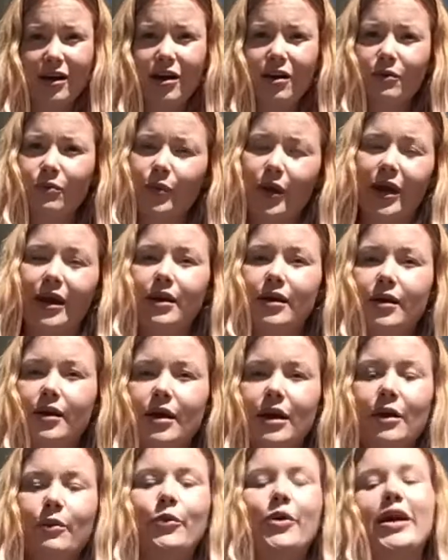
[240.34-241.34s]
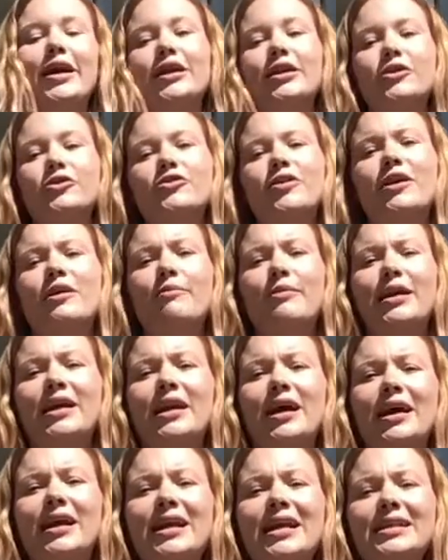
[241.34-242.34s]
aren't we? And we're going to try and be
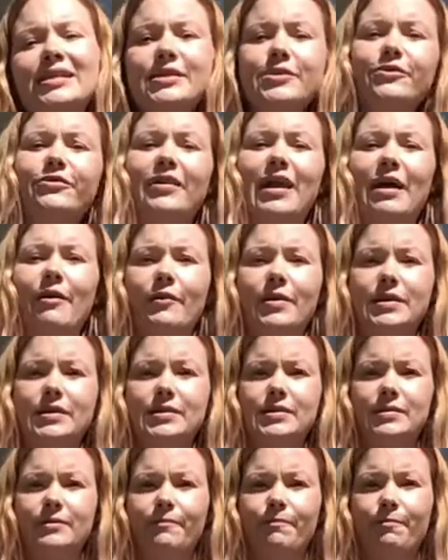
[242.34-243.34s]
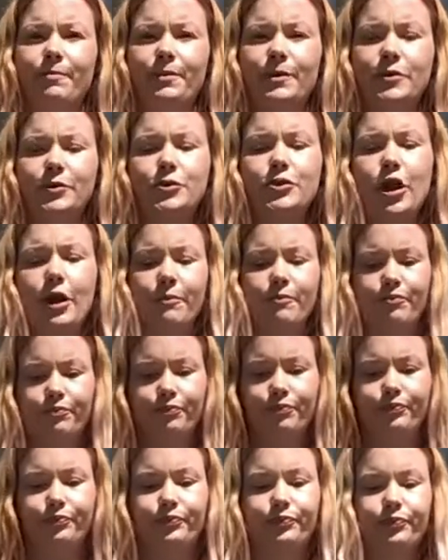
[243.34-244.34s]
like little flowers. So,
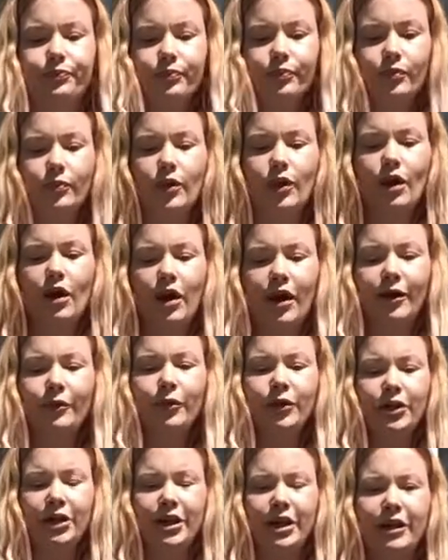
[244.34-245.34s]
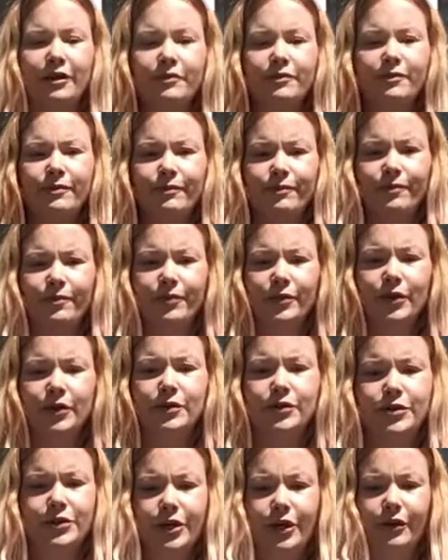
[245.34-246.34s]
I want you
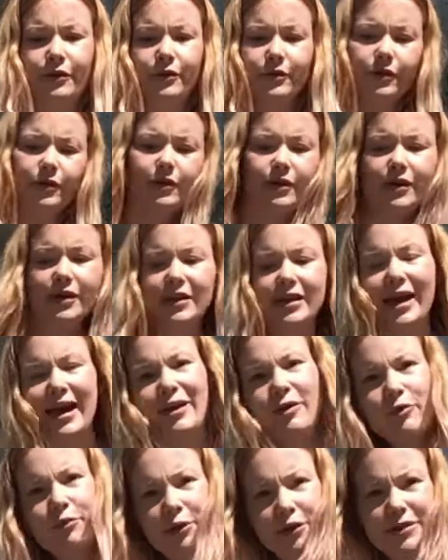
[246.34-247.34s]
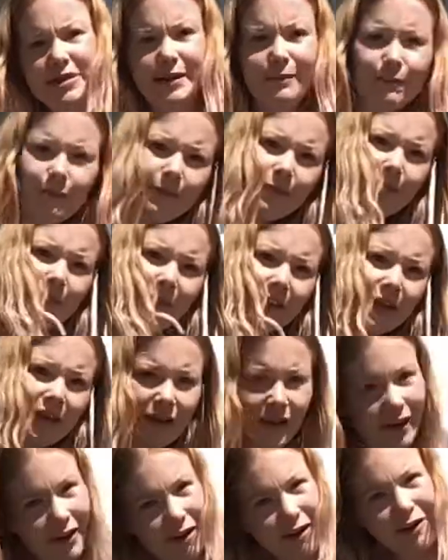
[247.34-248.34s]
to get your bottom
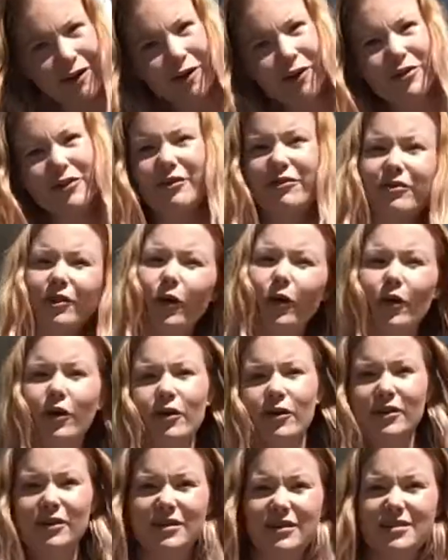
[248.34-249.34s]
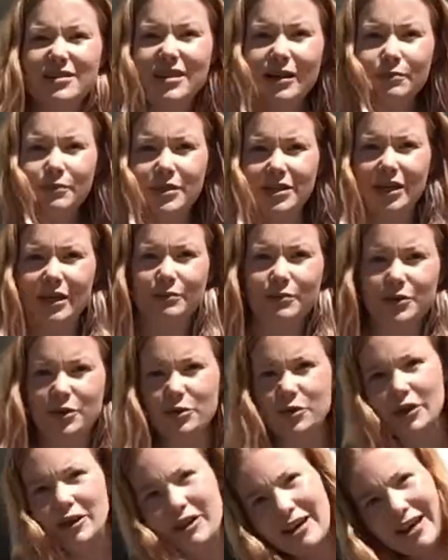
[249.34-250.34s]
on the floor. Sometimes you
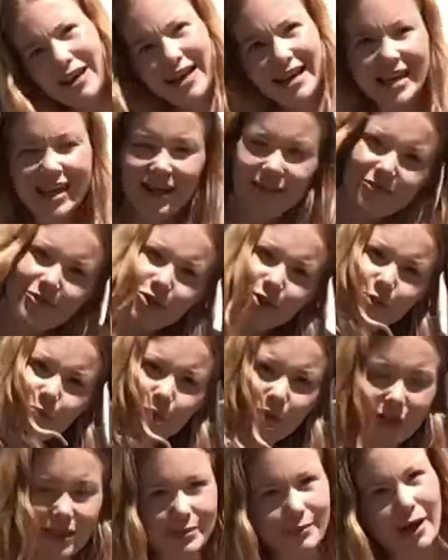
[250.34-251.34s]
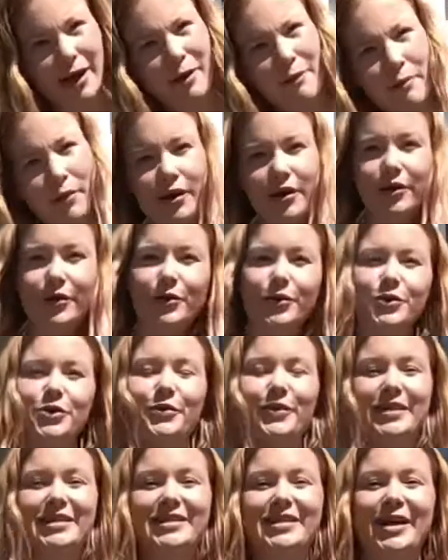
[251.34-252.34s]
could lift your bottom up so
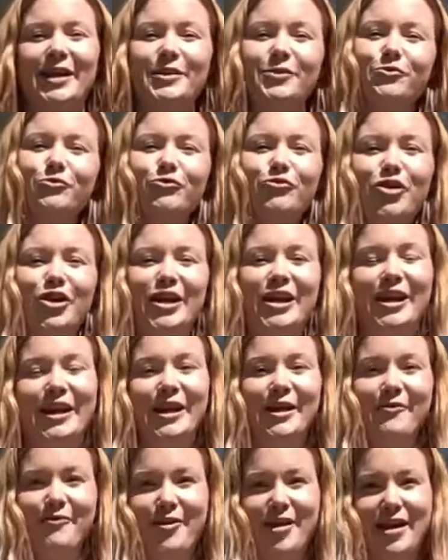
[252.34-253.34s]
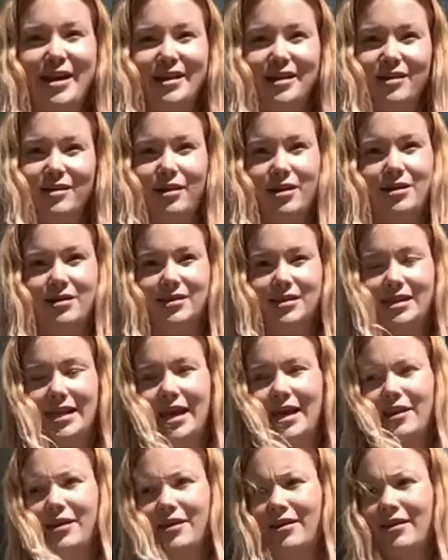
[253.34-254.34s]
it sits really
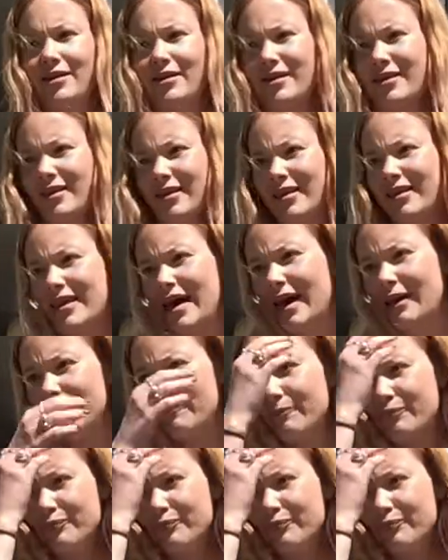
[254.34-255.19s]
nicely. Then,